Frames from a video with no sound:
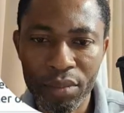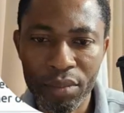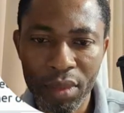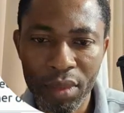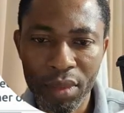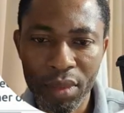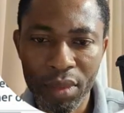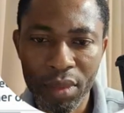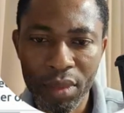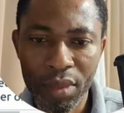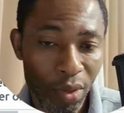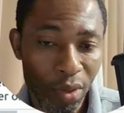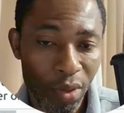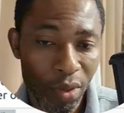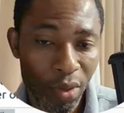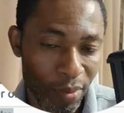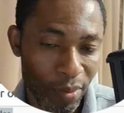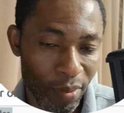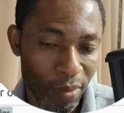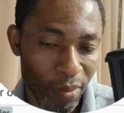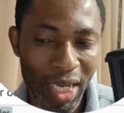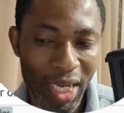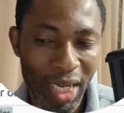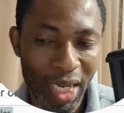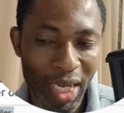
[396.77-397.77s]
and I'll explain
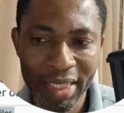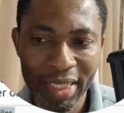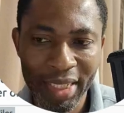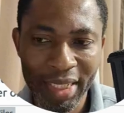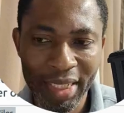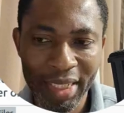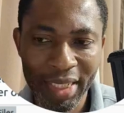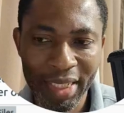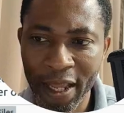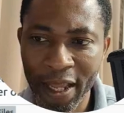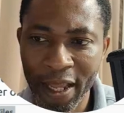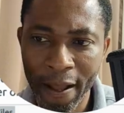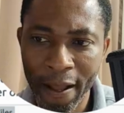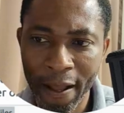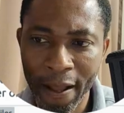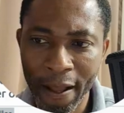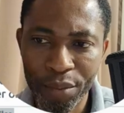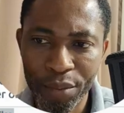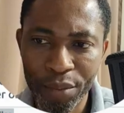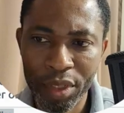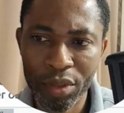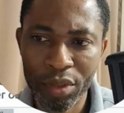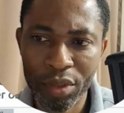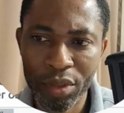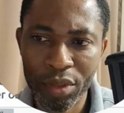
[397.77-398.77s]
what I did here. I've
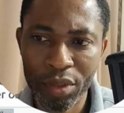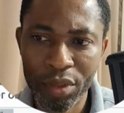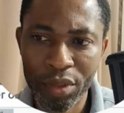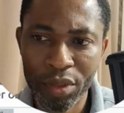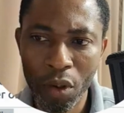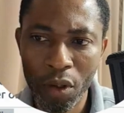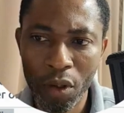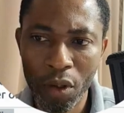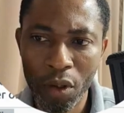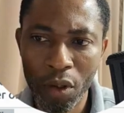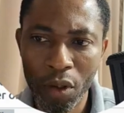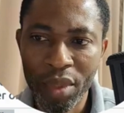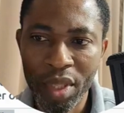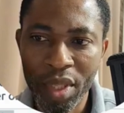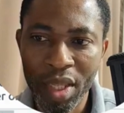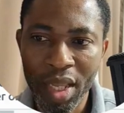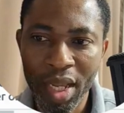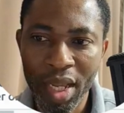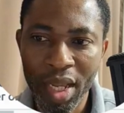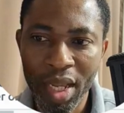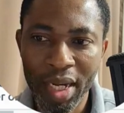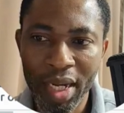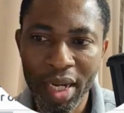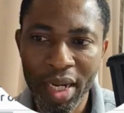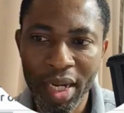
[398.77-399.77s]
put in all,
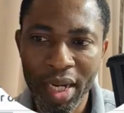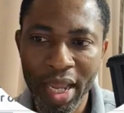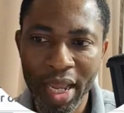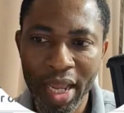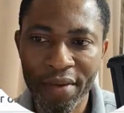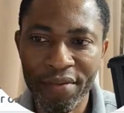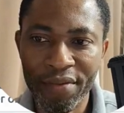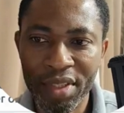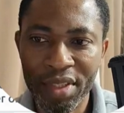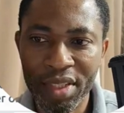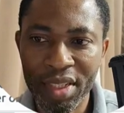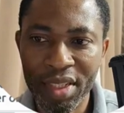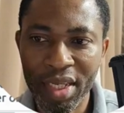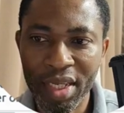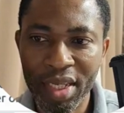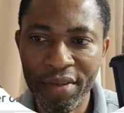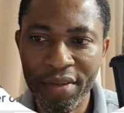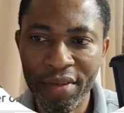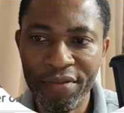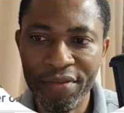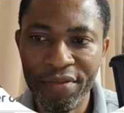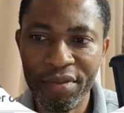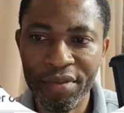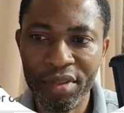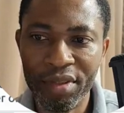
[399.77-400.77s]
and I have
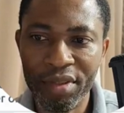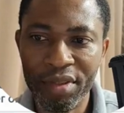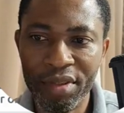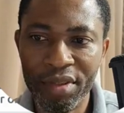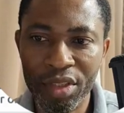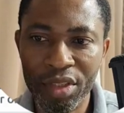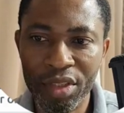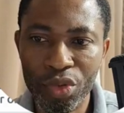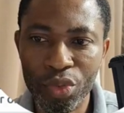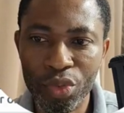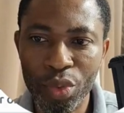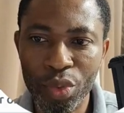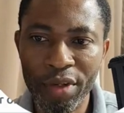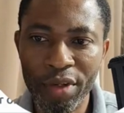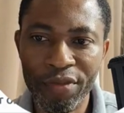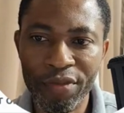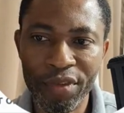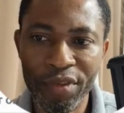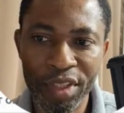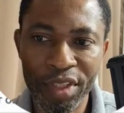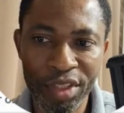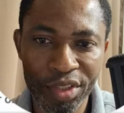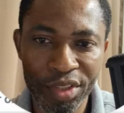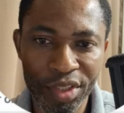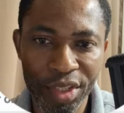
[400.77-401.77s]
df d2f
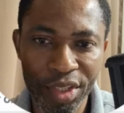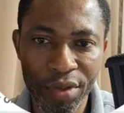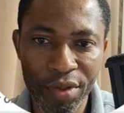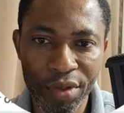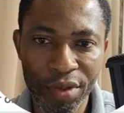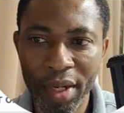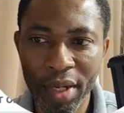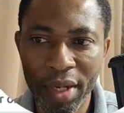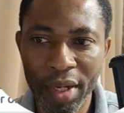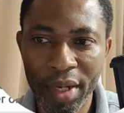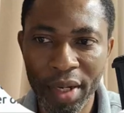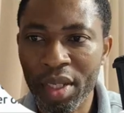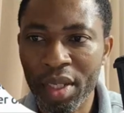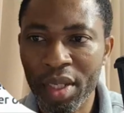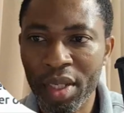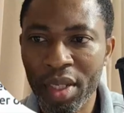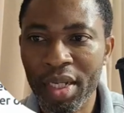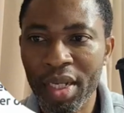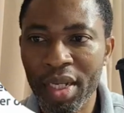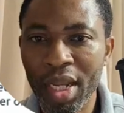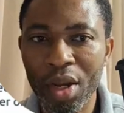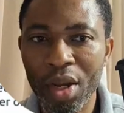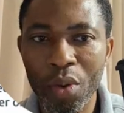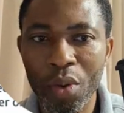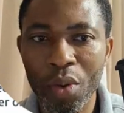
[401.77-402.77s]
integra.
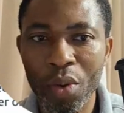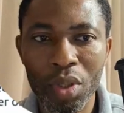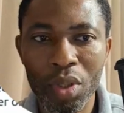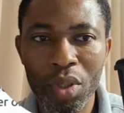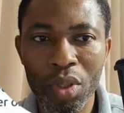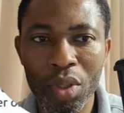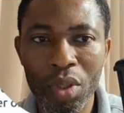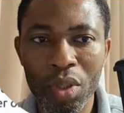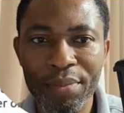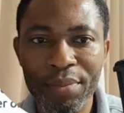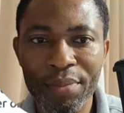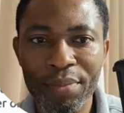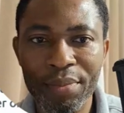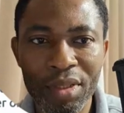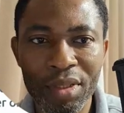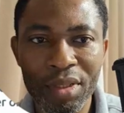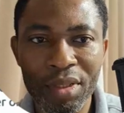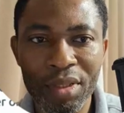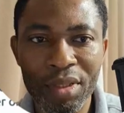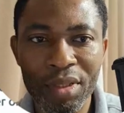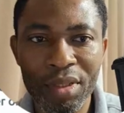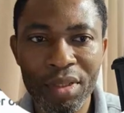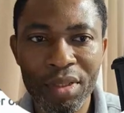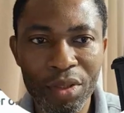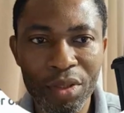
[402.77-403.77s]
Now what I'm
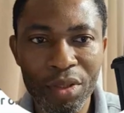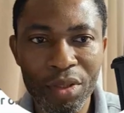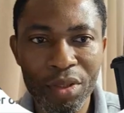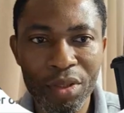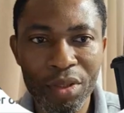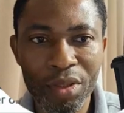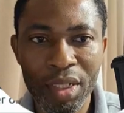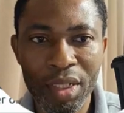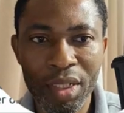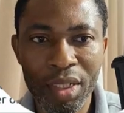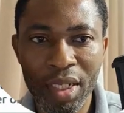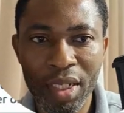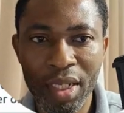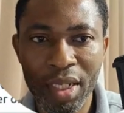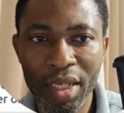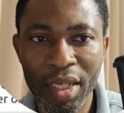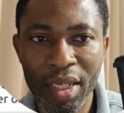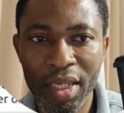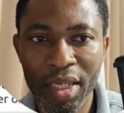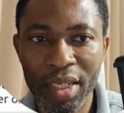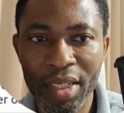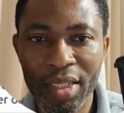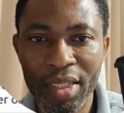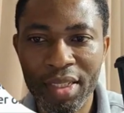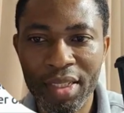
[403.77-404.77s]
simply doing here
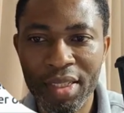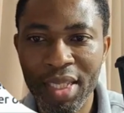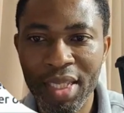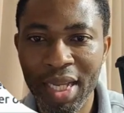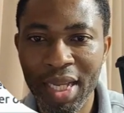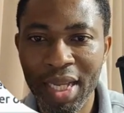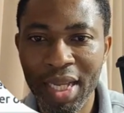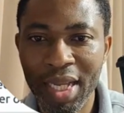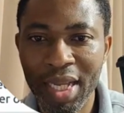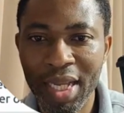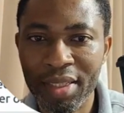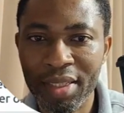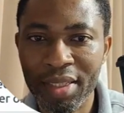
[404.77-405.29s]
is that